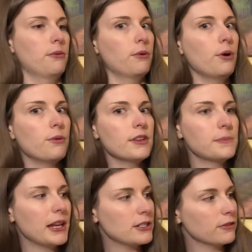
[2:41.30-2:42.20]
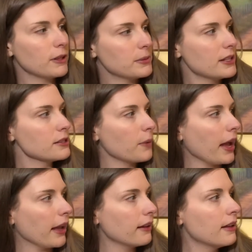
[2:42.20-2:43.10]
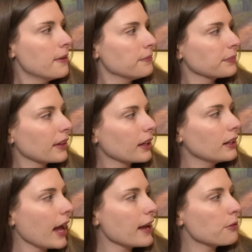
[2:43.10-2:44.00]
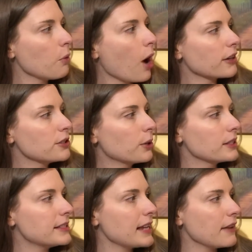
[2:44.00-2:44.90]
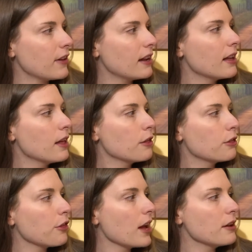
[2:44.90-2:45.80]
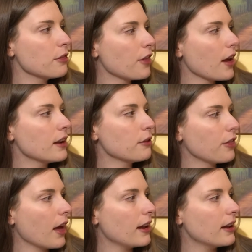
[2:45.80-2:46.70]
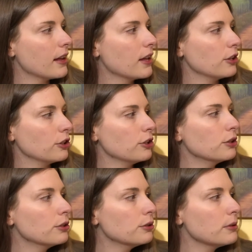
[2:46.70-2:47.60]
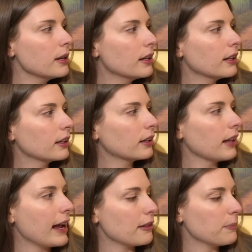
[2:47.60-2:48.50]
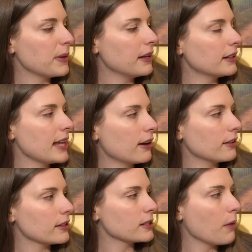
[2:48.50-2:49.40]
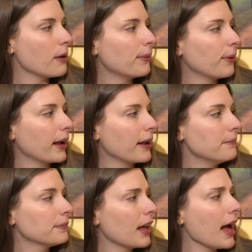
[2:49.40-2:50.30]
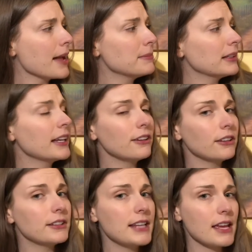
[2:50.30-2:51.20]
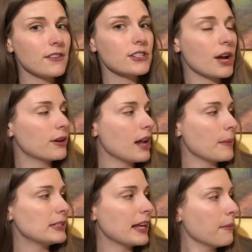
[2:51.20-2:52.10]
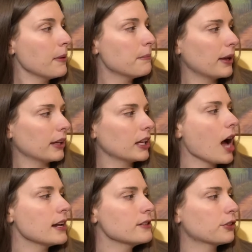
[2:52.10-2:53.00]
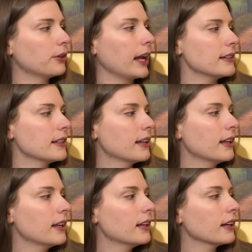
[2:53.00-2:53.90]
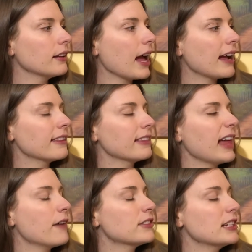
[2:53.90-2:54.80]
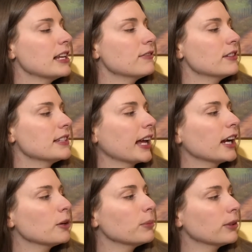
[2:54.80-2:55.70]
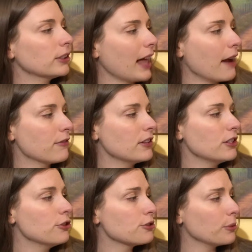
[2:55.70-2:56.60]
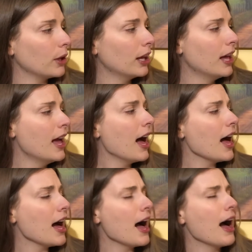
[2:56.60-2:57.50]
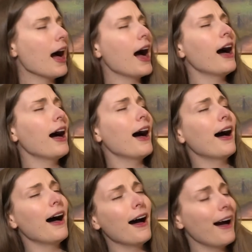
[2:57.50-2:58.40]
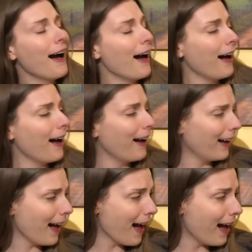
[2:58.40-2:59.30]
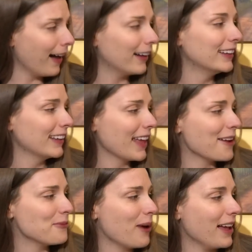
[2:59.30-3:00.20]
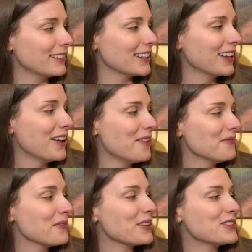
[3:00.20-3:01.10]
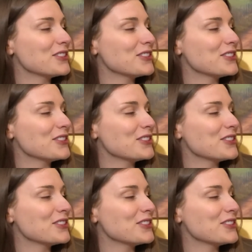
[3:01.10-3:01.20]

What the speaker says: Oh, this page flips this way. Goliath walked towards David. Thud, thud, thud. "You?" Goliath peered down at the small boy. "I'm little," David shouted up to him, "but God is great." Goliath laughed an even terribler laugh than usual. Ha, ha, ha, ha, ha, ha, ha, it went. With